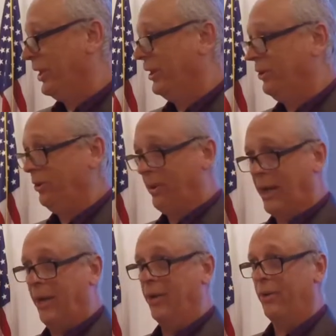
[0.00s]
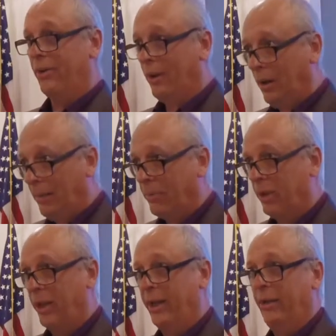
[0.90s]
They knew how to
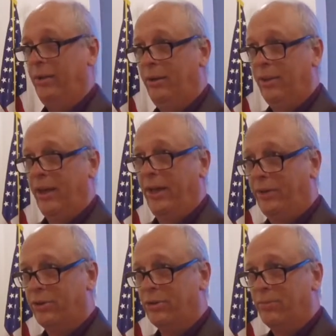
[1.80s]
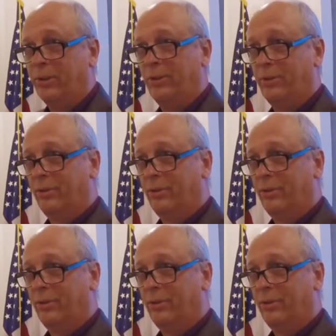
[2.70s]
play that instrument.